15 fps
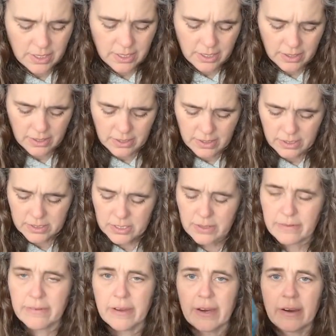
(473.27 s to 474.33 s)
Hang on, it's a
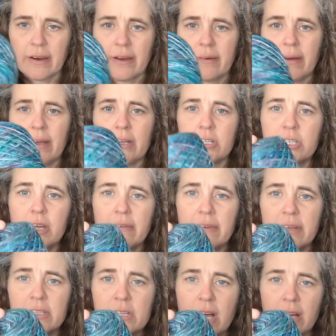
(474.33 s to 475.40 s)
fingering weight.
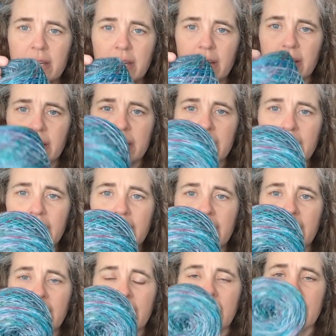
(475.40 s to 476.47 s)
Cheviot sock yarn.
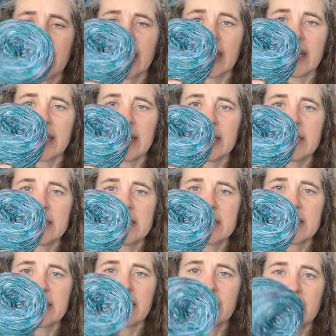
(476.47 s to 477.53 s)
And
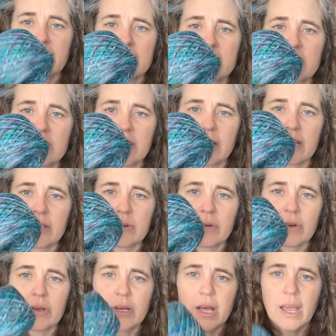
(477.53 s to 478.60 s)
this is, I
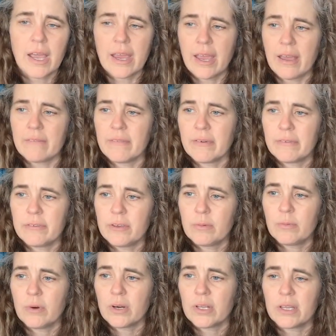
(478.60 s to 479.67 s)
have a few
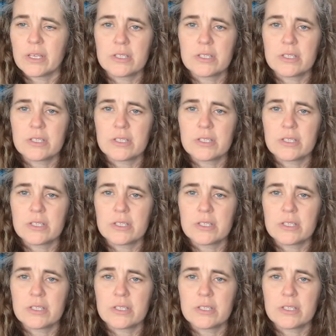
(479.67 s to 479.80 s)
more of